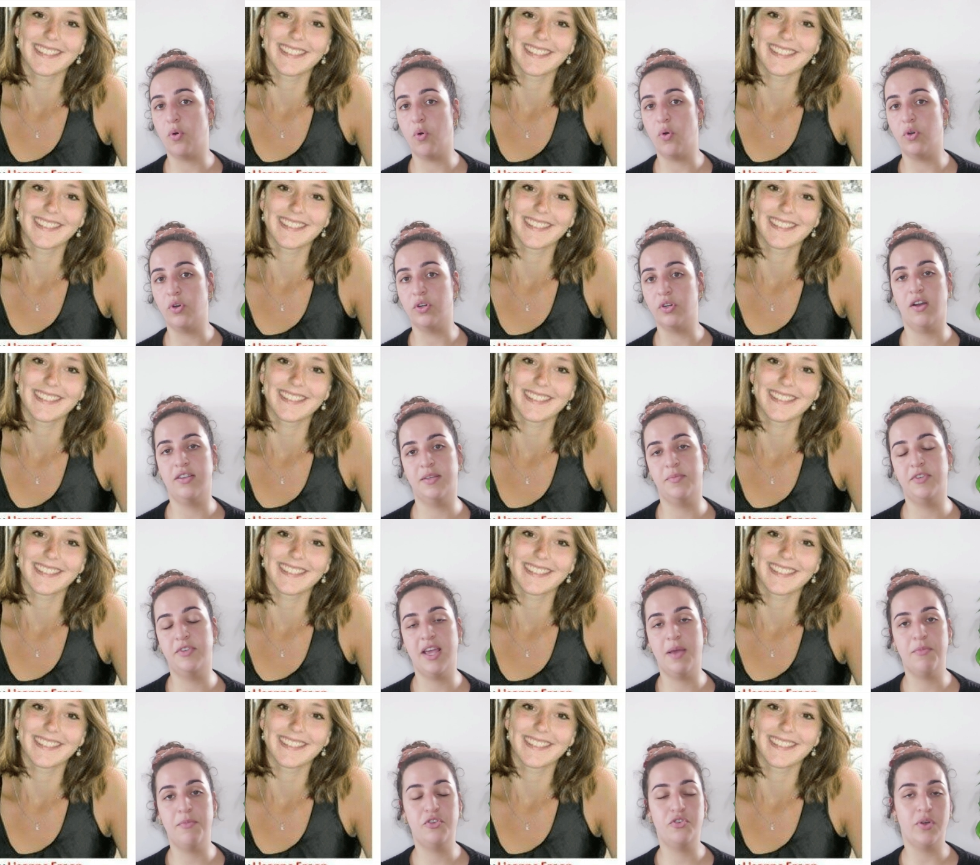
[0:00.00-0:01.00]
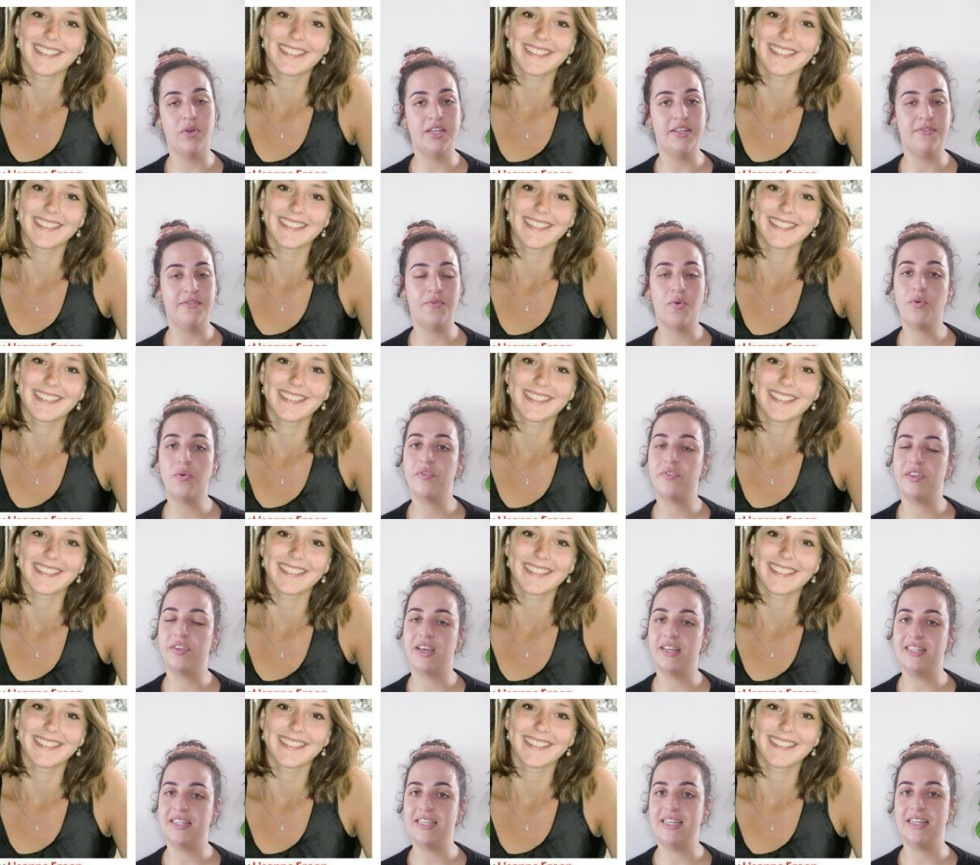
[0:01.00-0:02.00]
Speaker 1: born on September twenty-fourth,
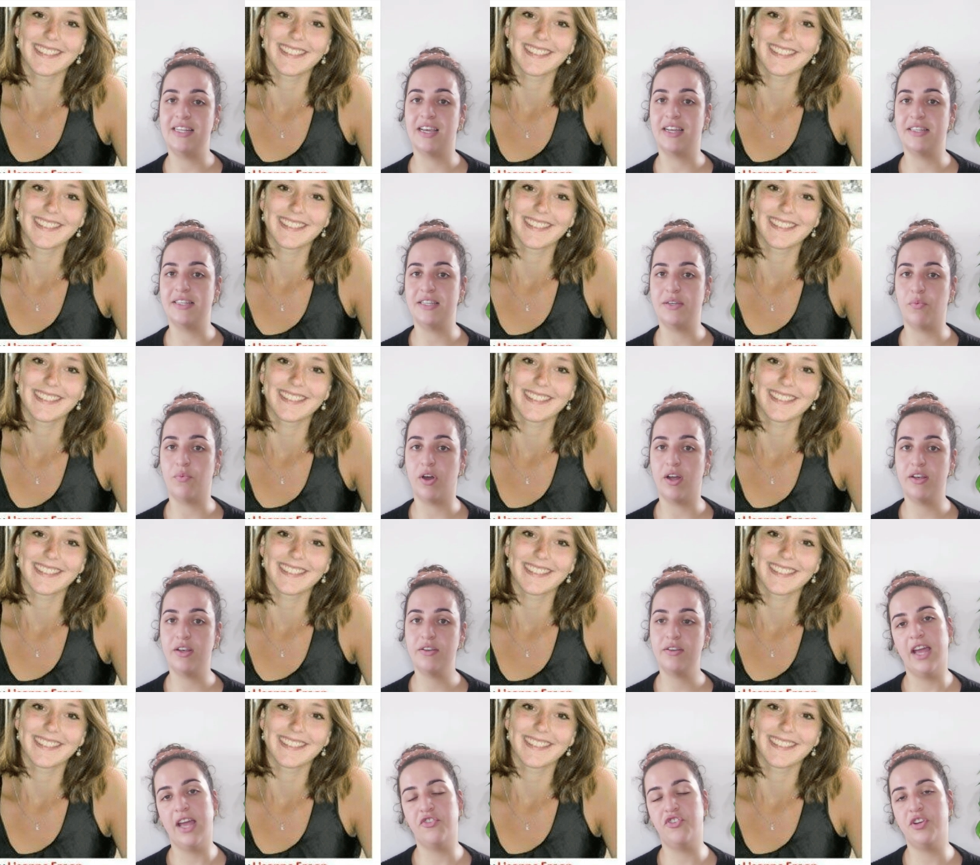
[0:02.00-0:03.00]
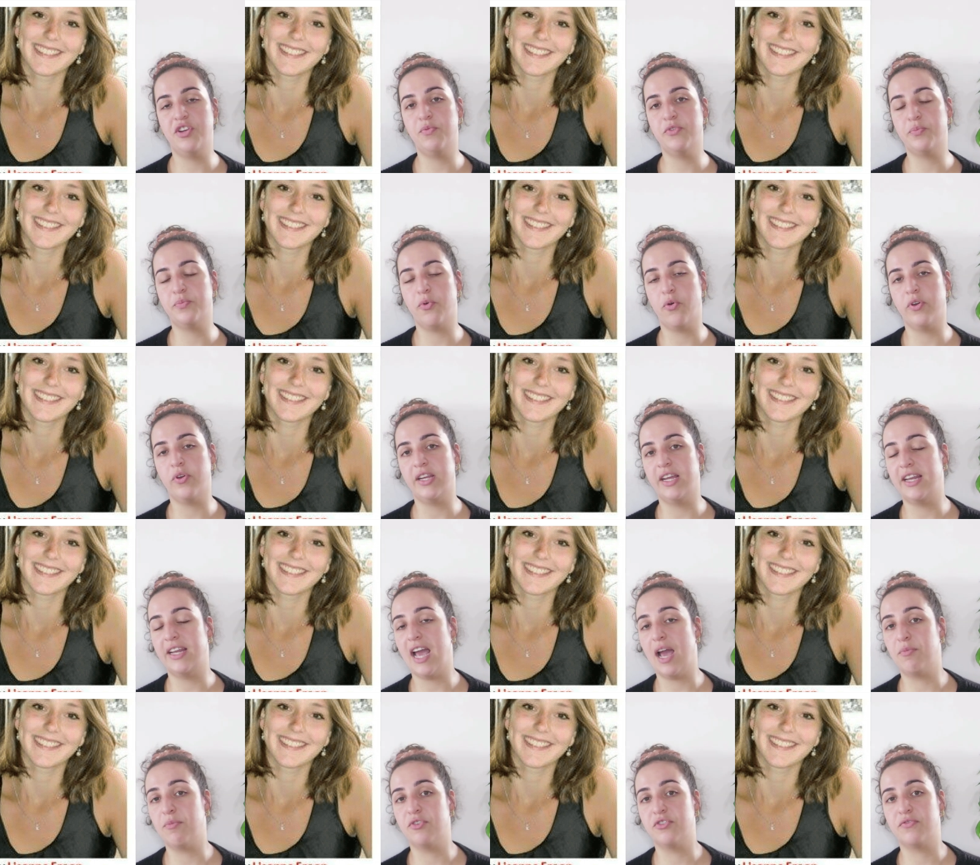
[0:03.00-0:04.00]
nineteen ninety-one, and she was born in
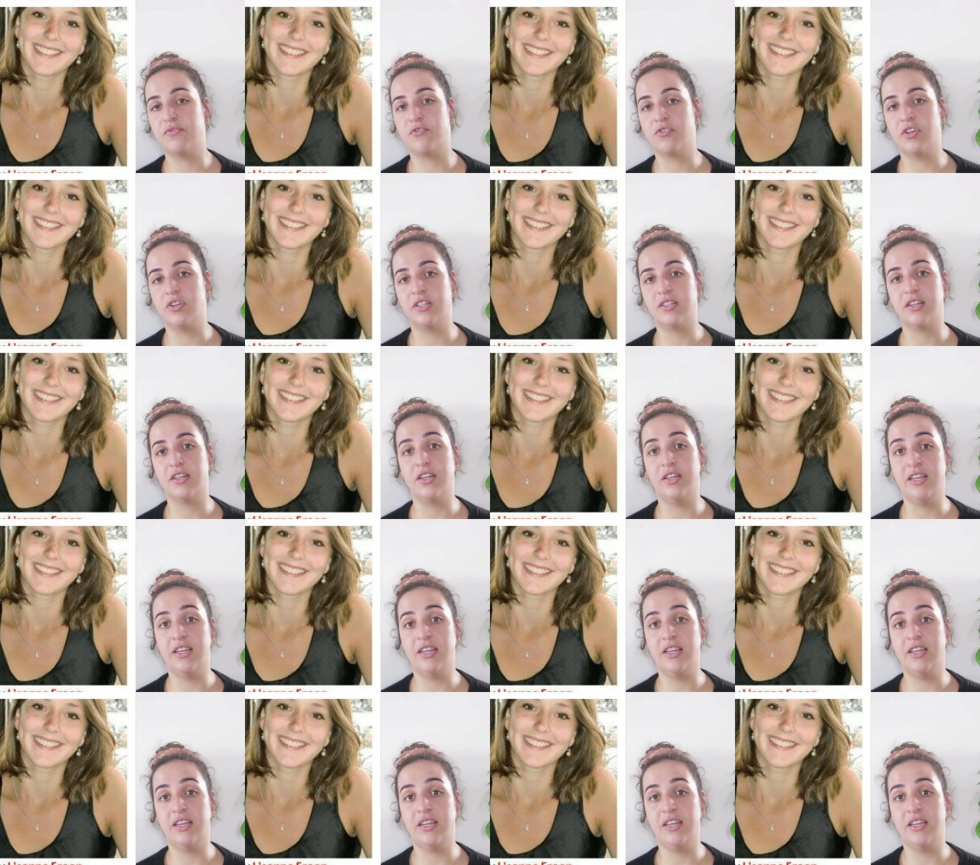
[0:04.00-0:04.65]
Amersfoort,